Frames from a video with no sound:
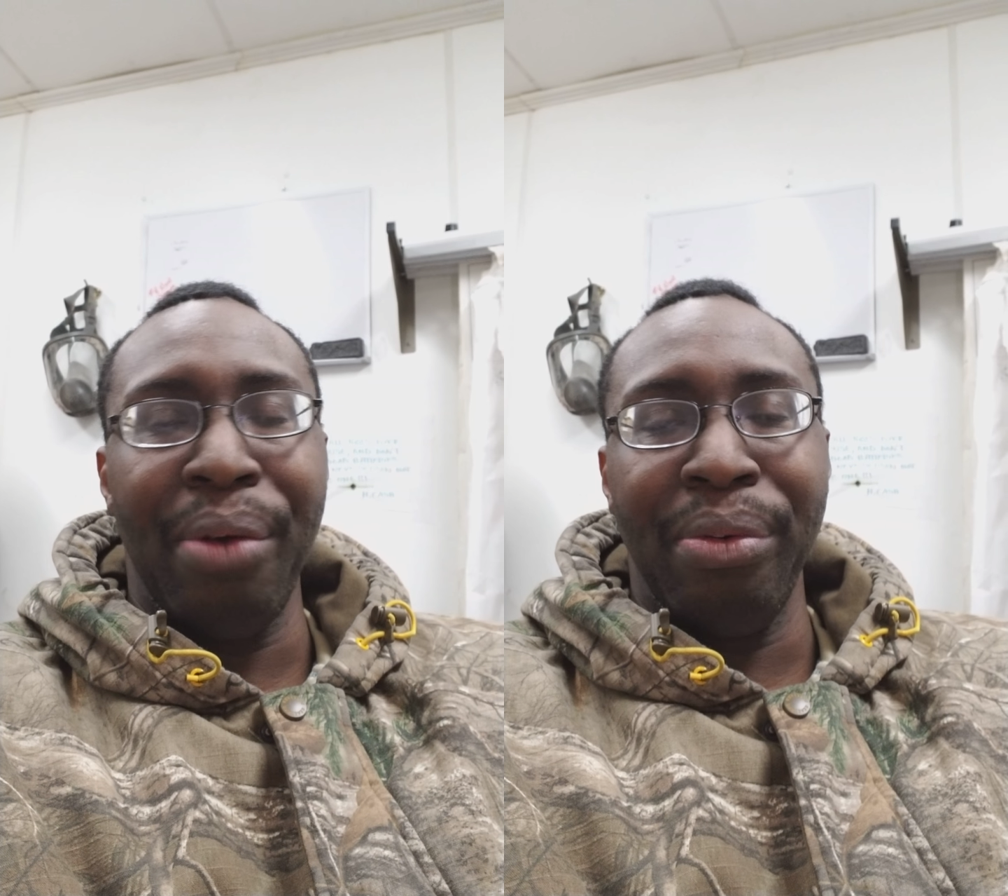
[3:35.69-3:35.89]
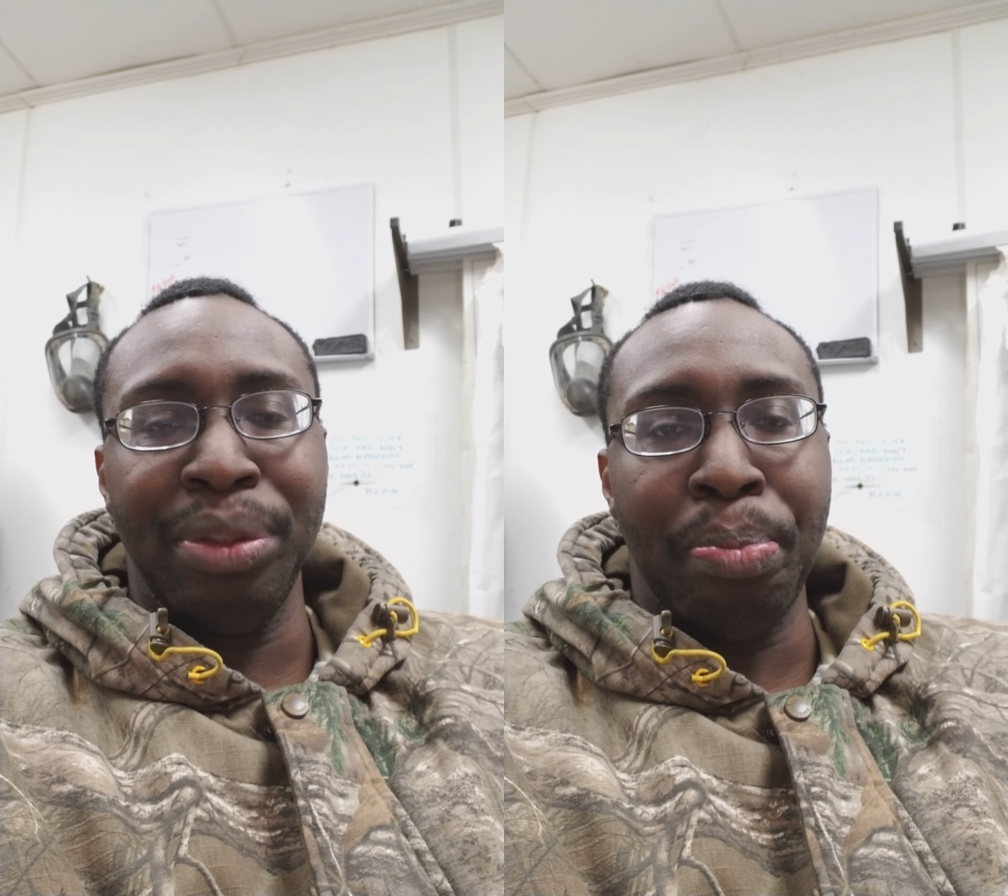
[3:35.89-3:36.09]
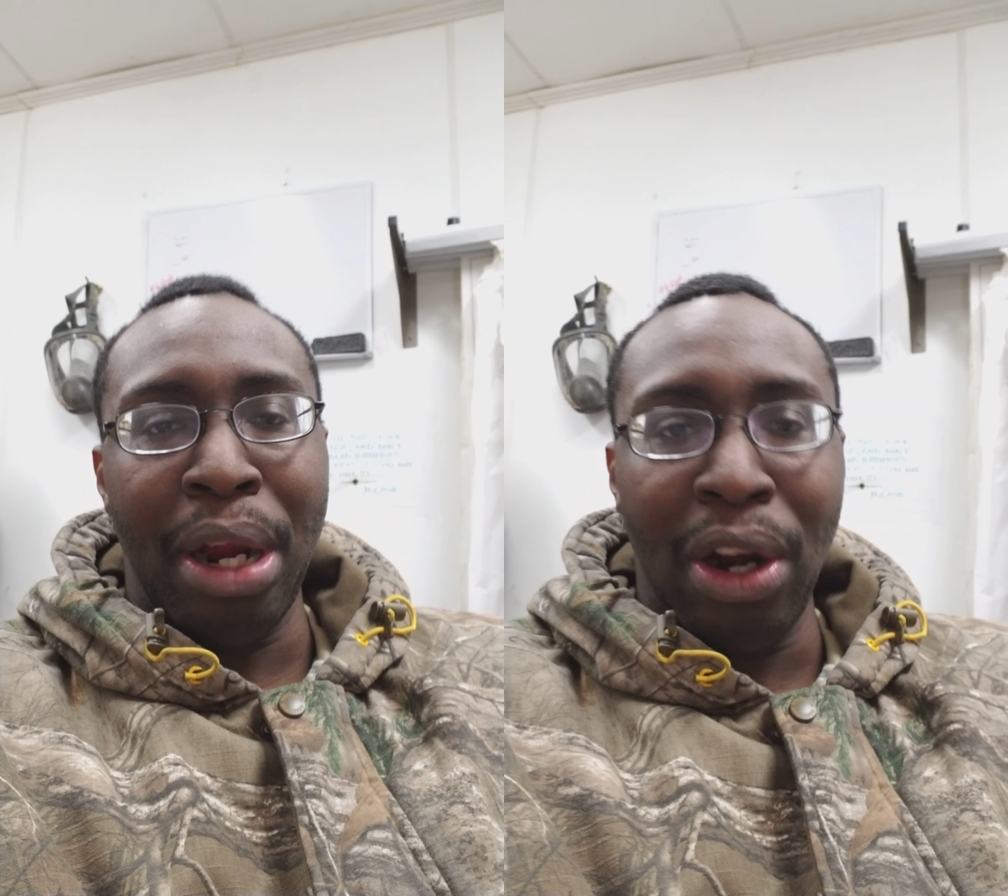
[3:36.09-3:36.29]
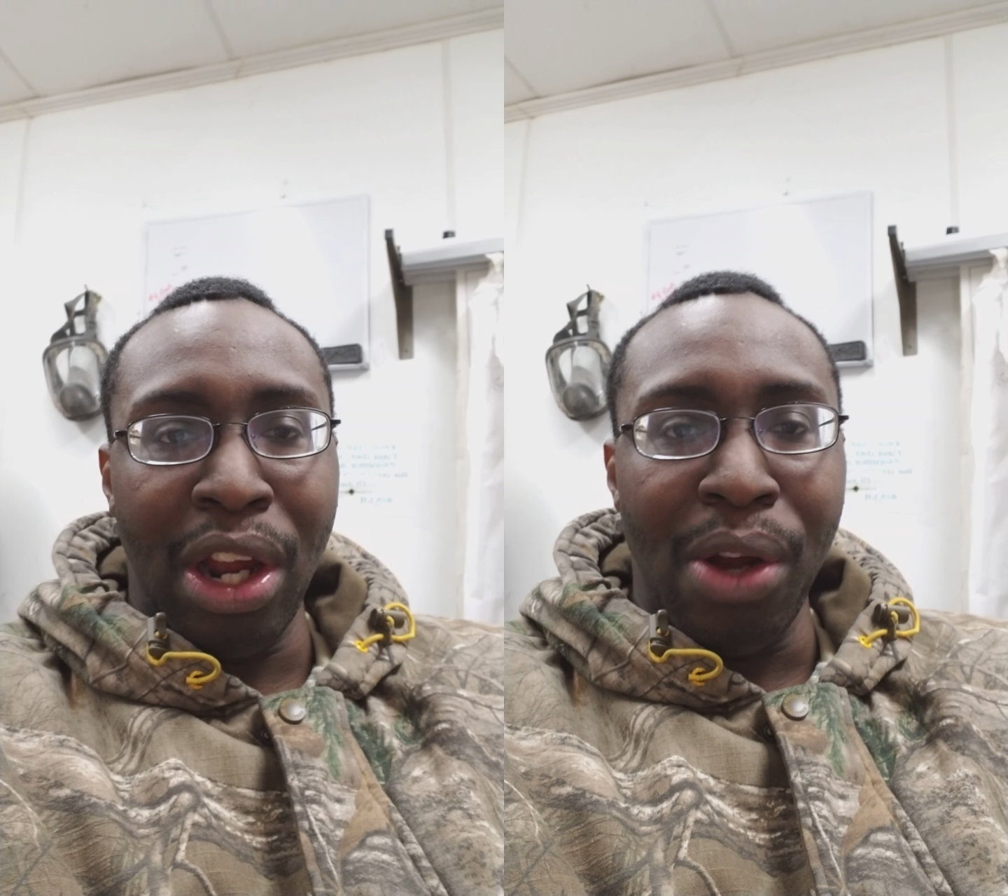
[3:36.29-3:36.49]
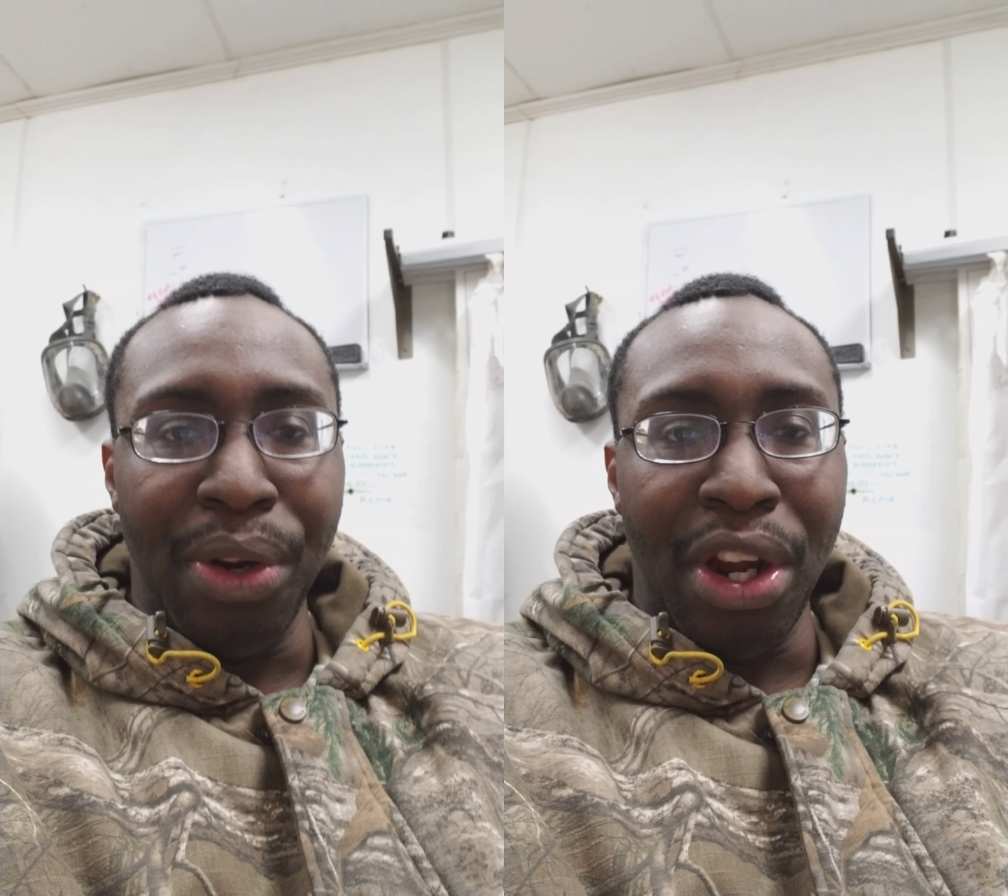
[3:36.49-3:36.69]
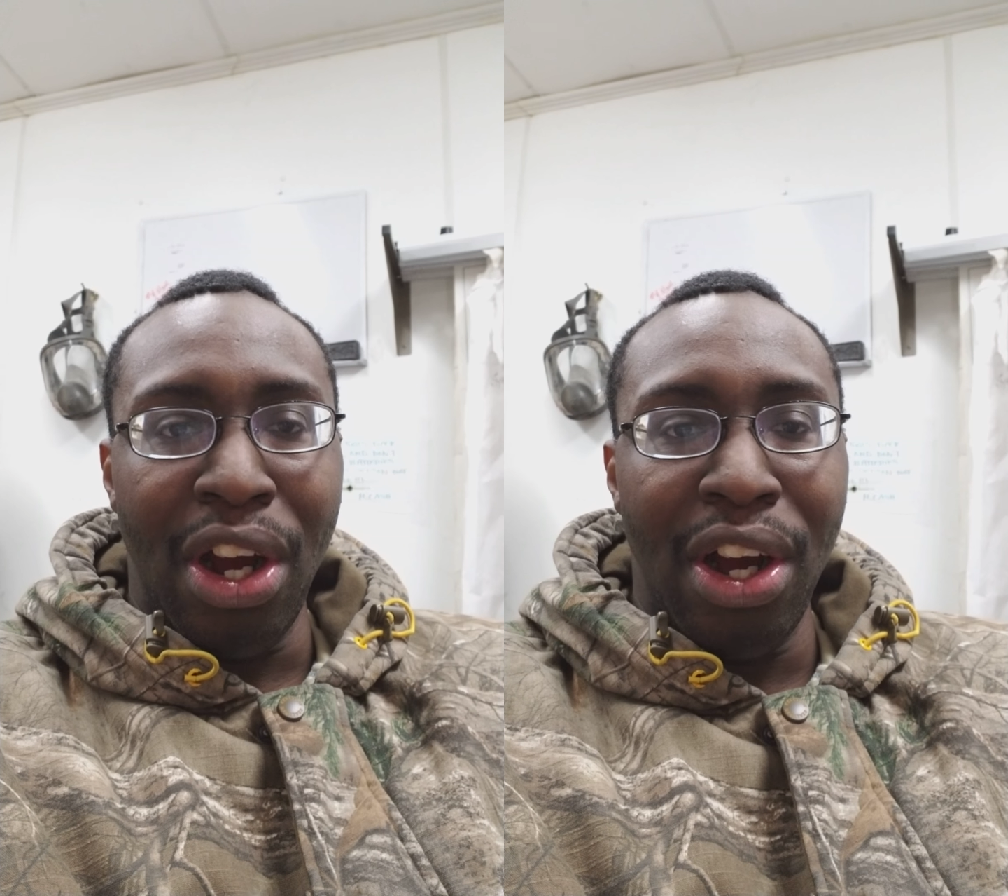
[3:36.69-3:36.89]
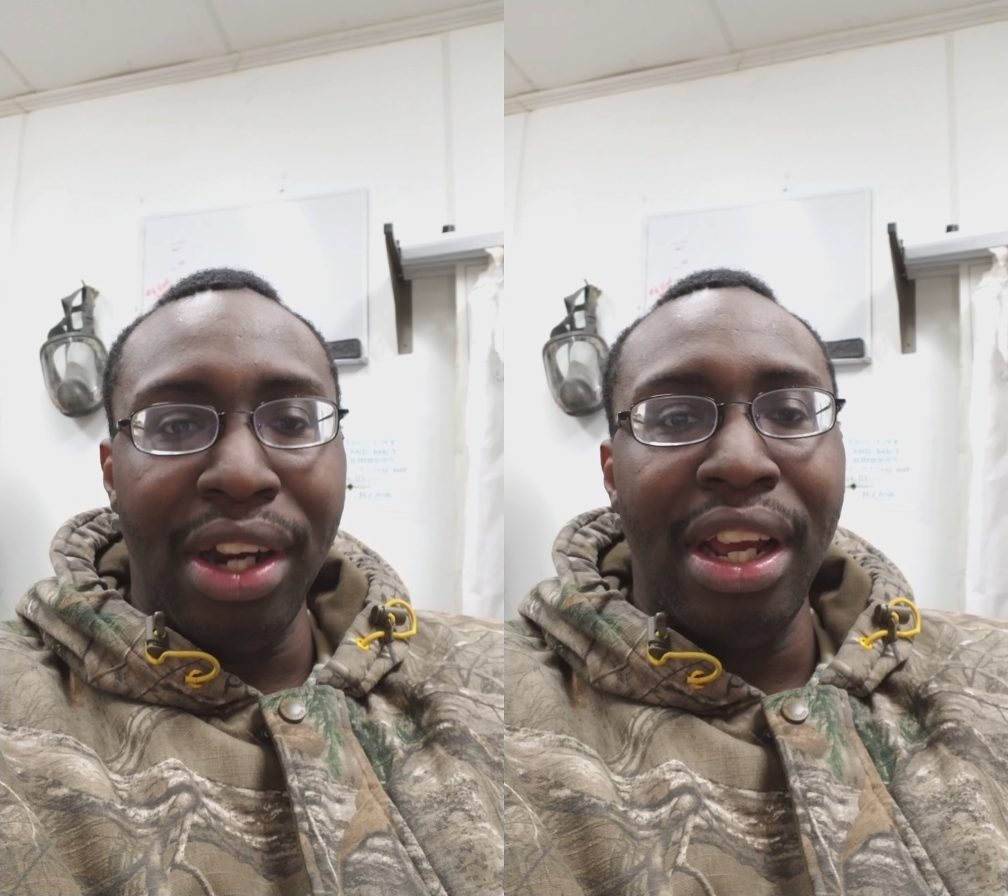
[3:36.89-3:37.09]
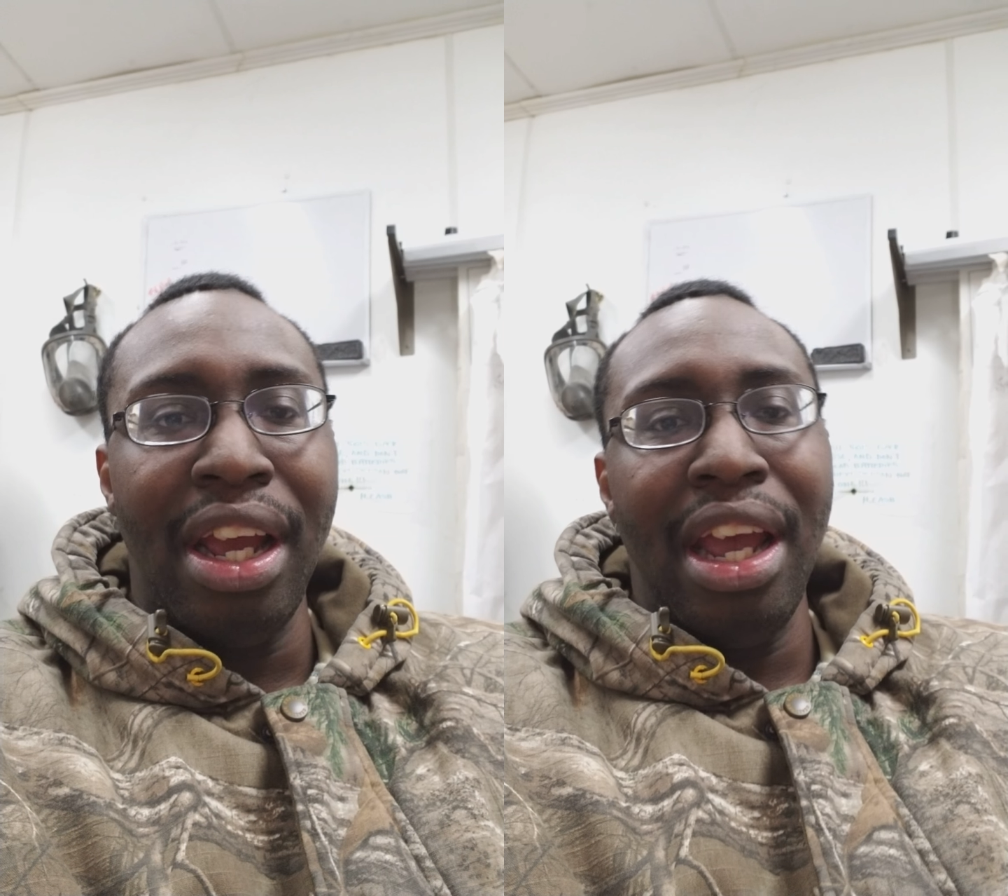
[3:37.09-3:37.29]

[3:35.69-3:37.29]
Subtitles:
was barely holding on,